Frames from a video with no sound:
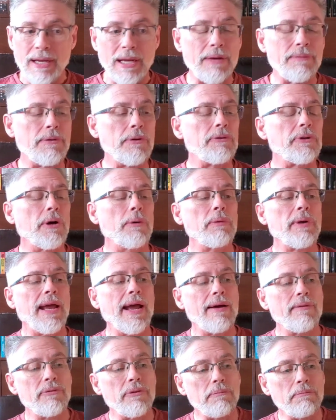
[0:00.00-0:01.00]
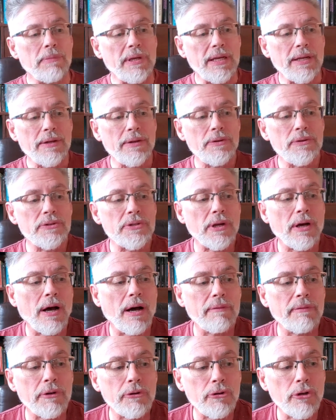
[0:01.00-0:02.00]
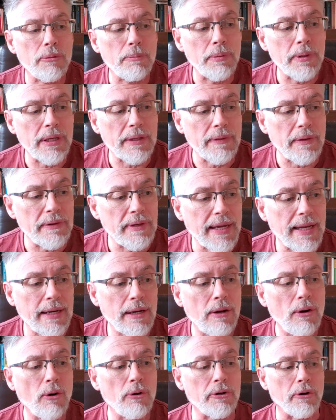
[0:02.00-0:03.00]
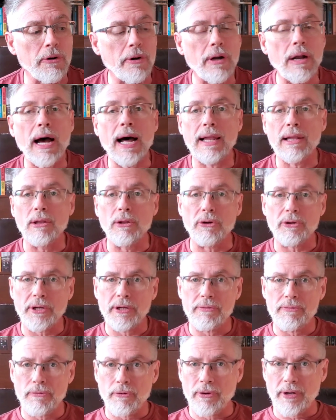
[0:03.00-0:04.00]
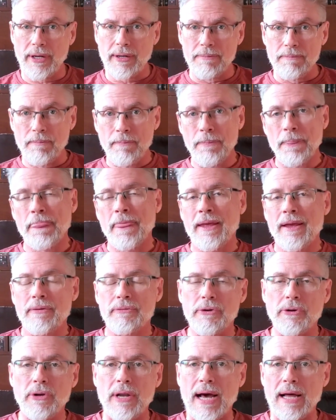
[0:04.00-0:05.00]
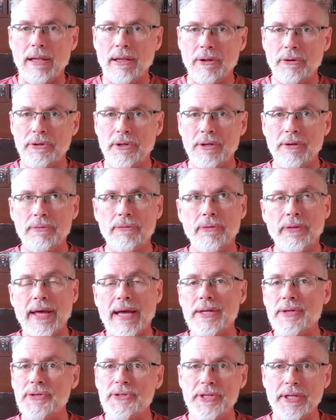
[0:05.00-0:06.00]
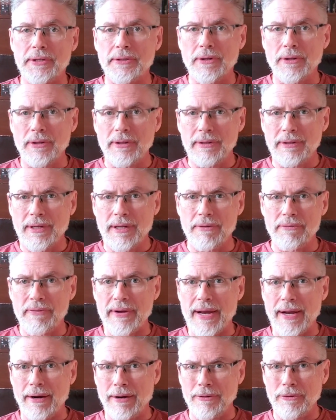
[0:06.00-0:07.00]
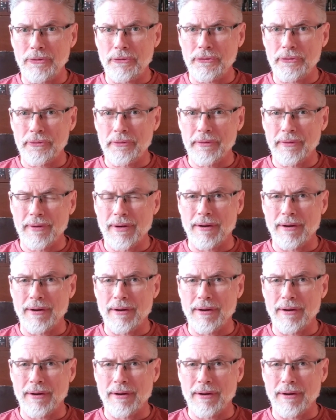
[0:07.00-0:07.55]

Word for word: If you don't have the means of interpreting the data or you're not looking for it, if you're not looking for that signal in VAERS,